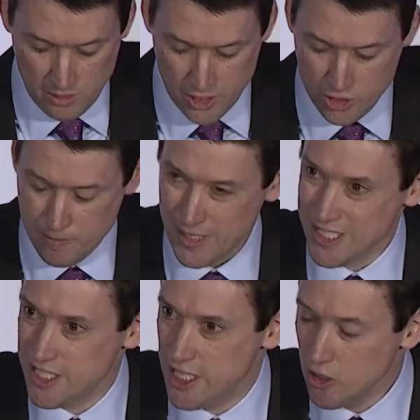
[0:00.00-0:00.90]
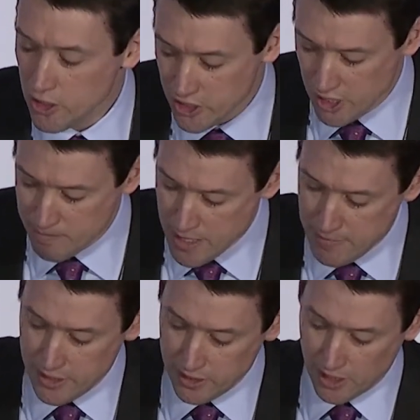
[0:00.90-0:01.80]
It should be a serious
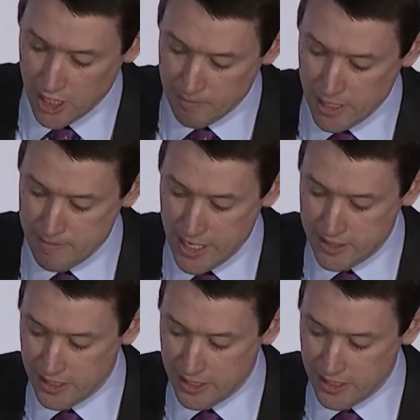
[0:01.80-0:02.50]
commitment that the company makes,